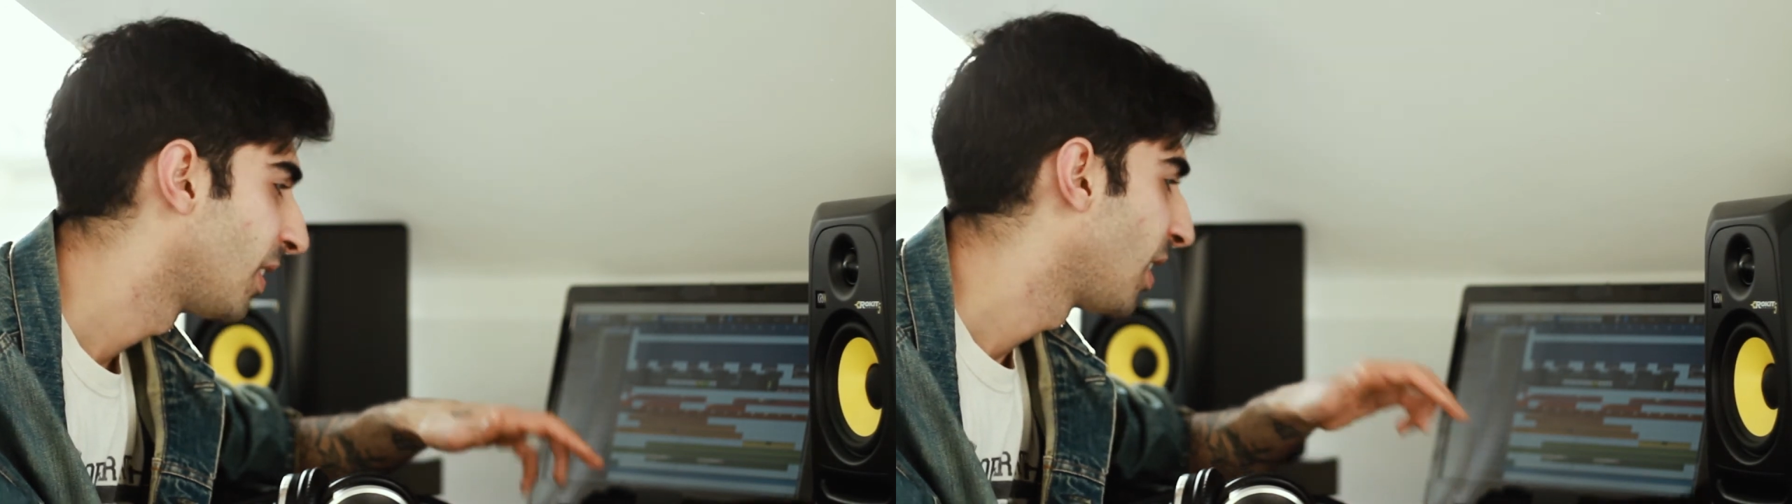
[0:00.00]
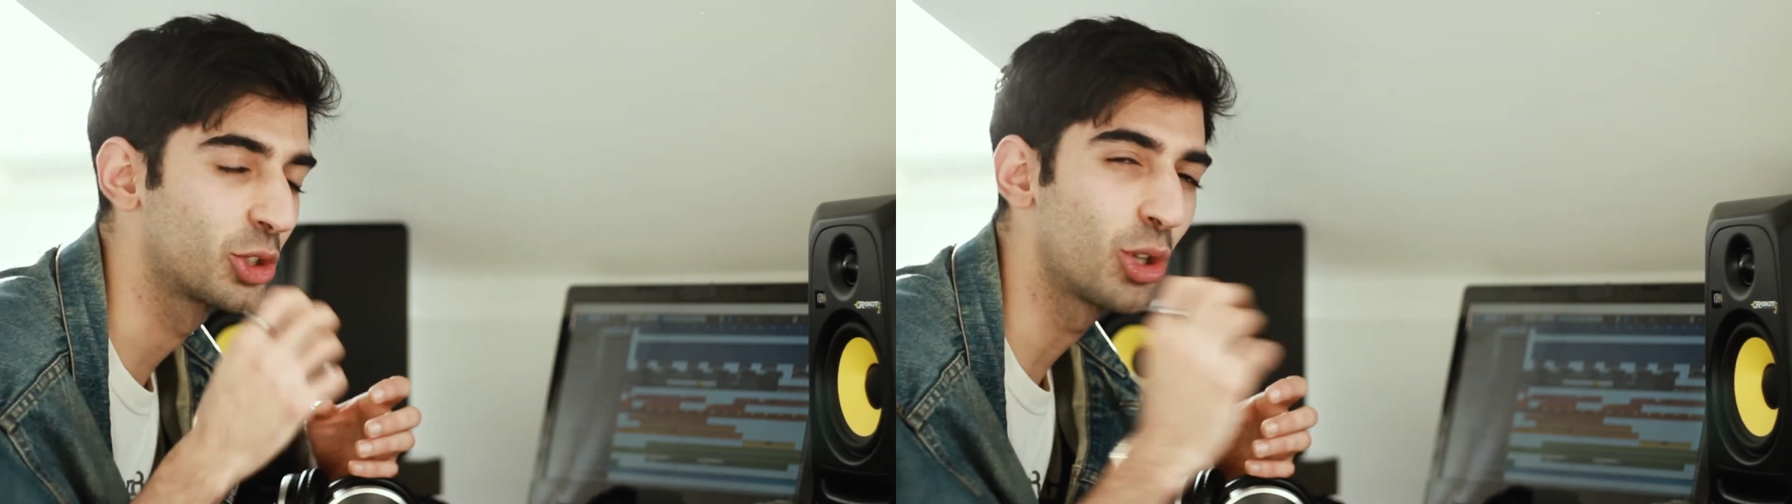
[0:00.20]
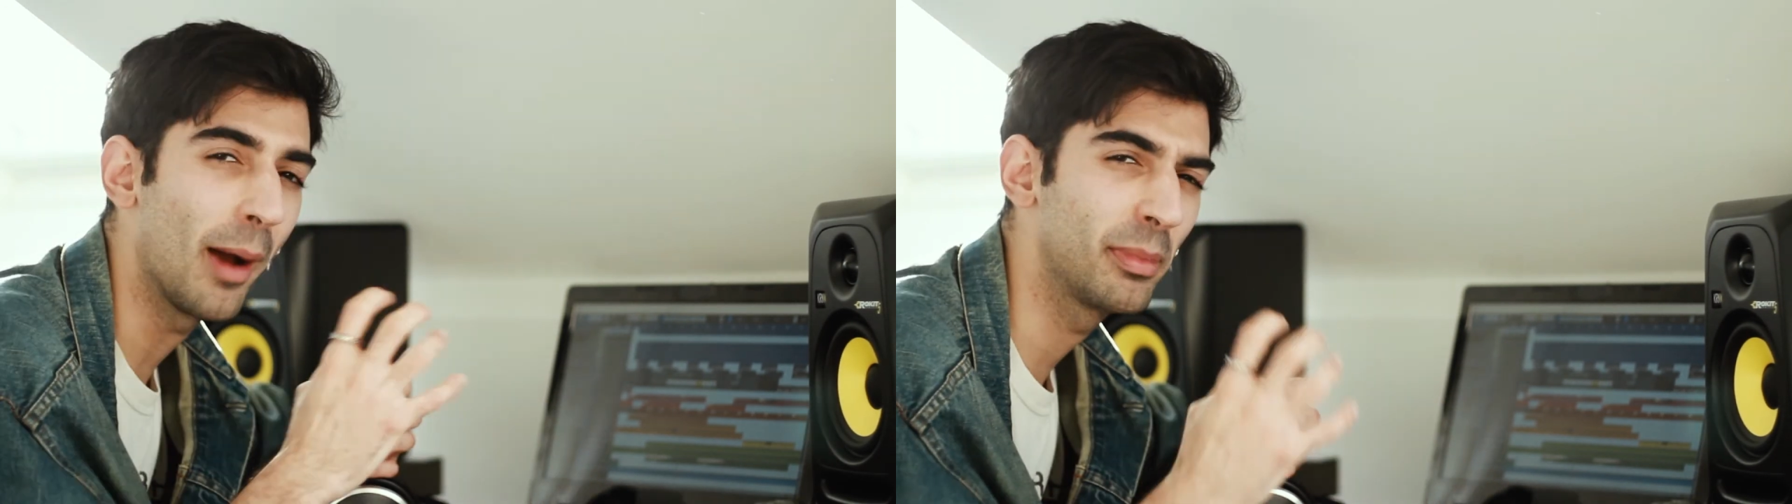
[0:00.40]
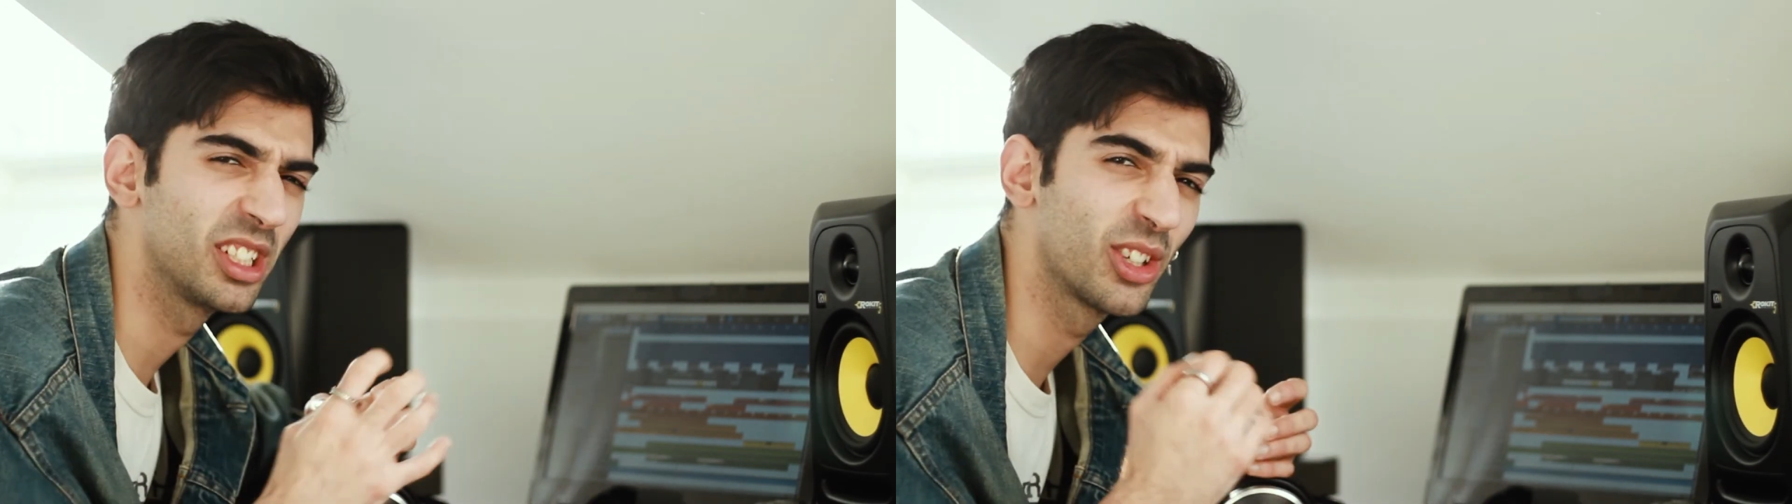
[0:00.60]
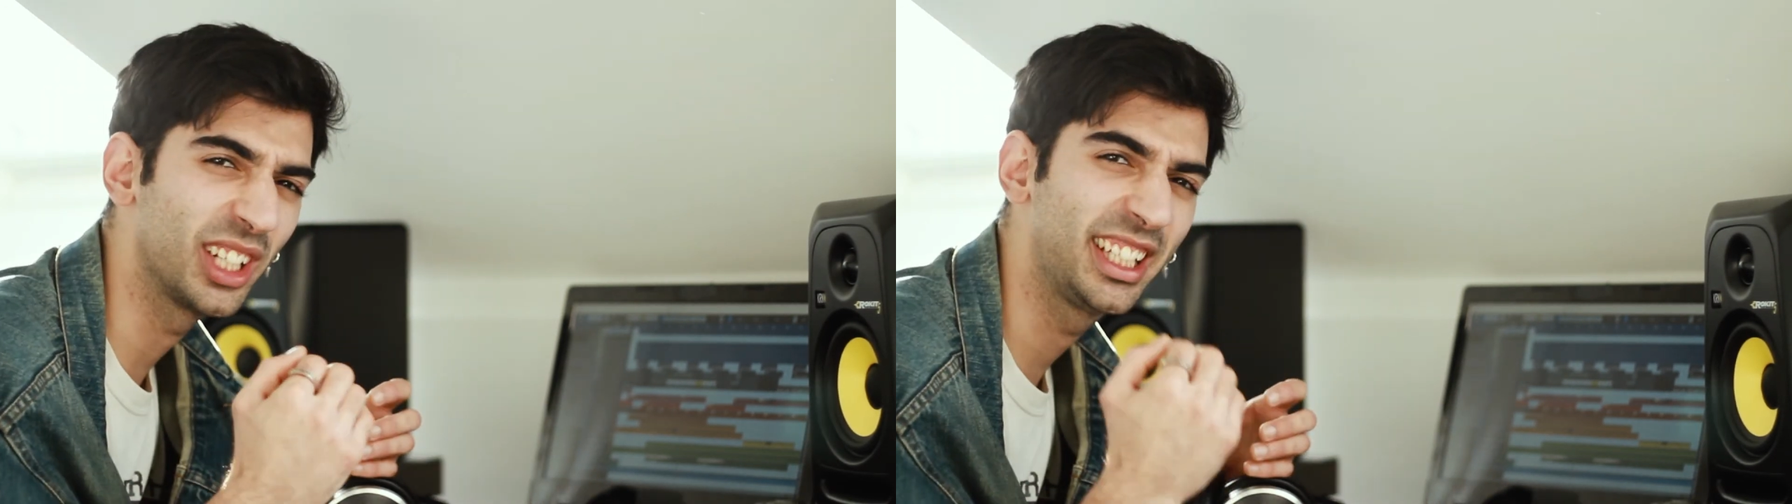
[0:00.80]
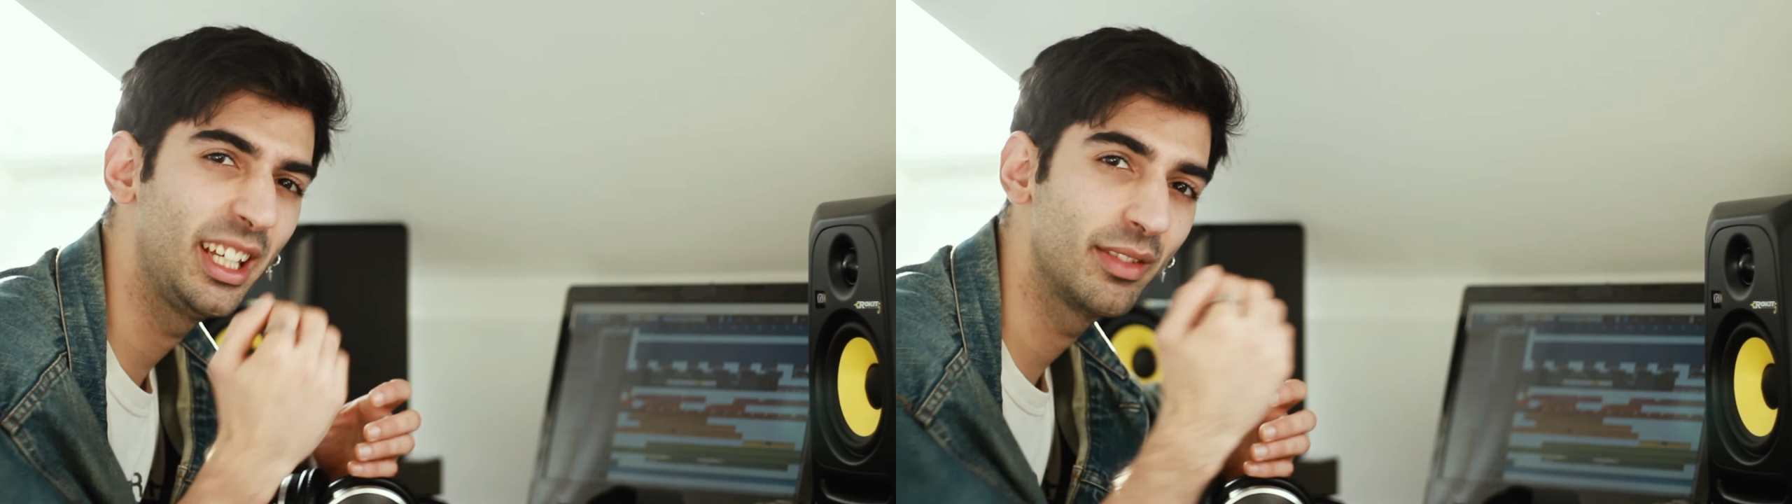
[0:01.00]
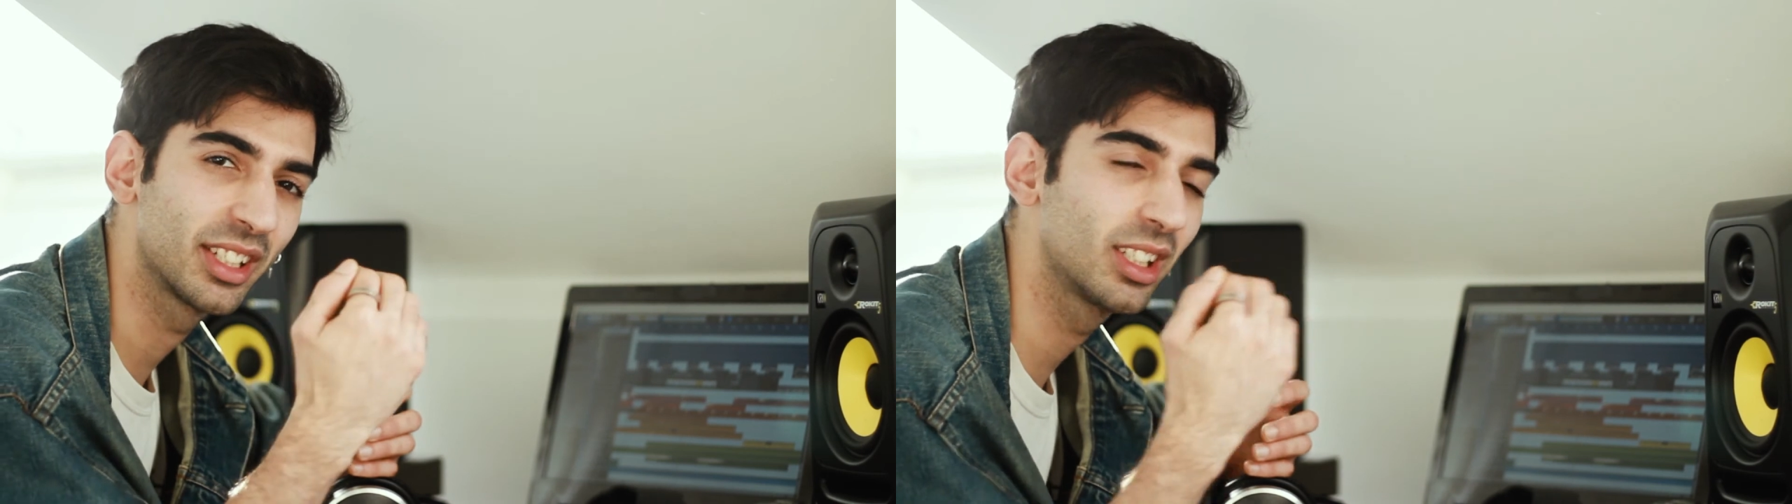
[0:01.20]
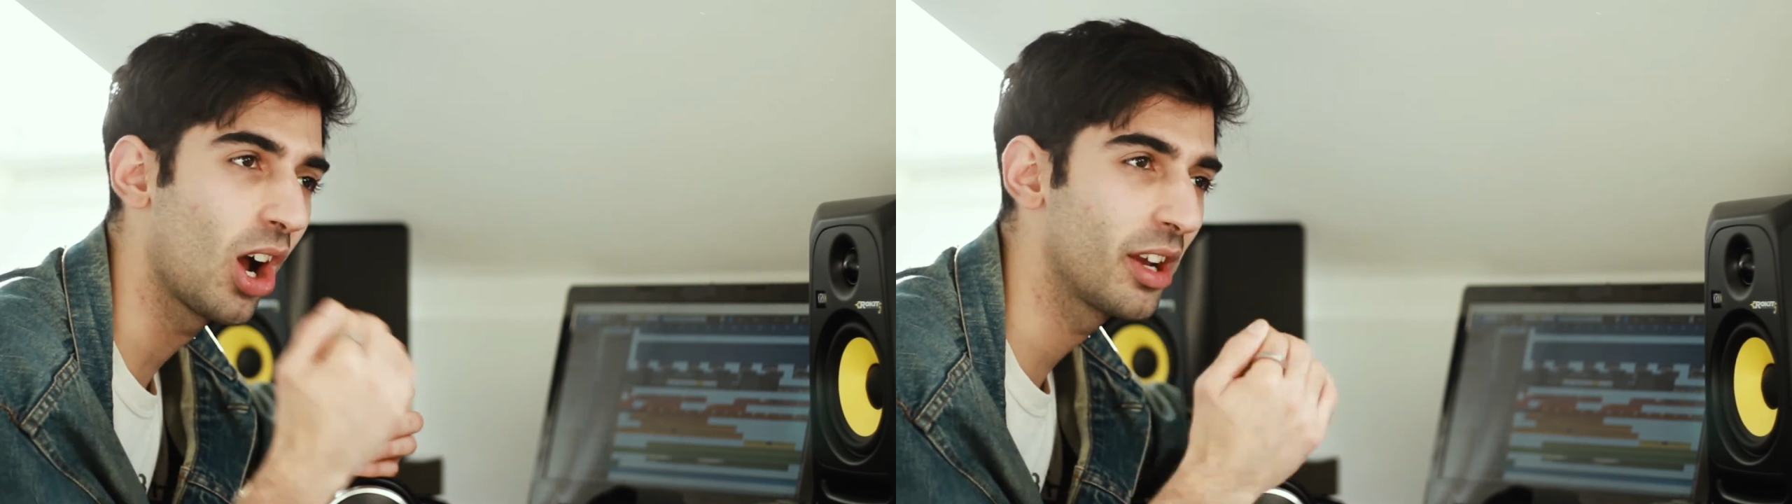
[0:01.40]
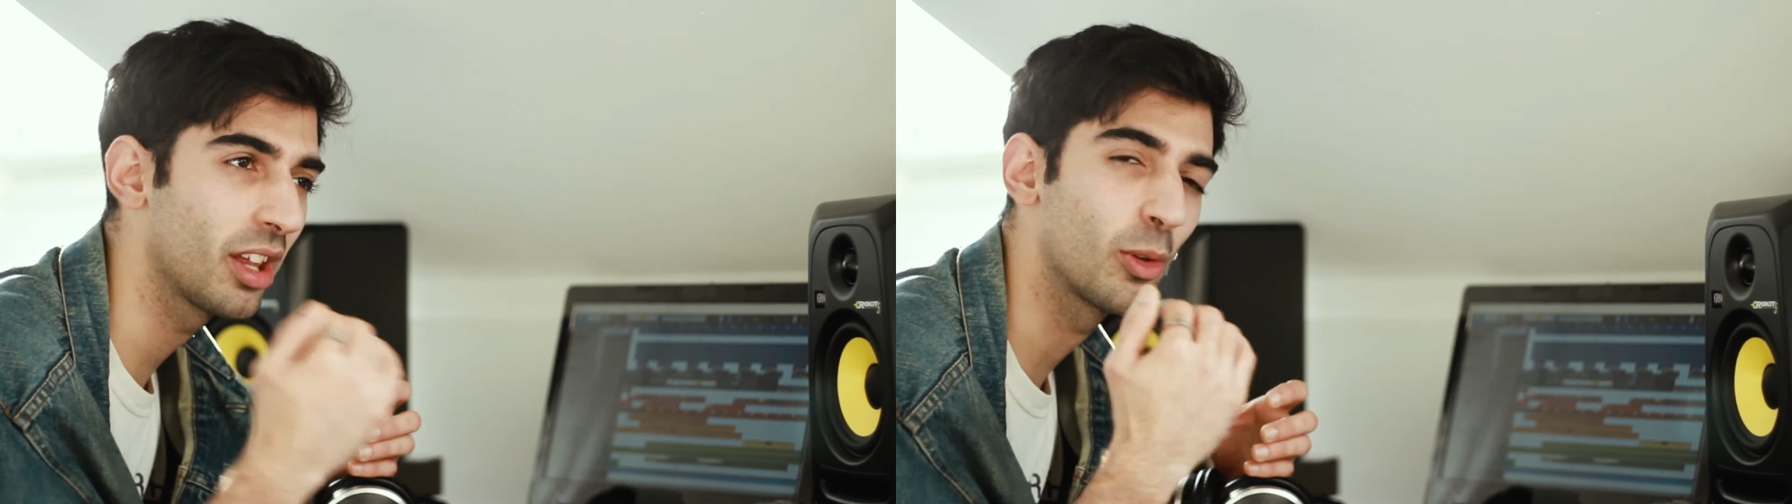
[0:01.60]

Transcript: the trumpet is gonna give the sign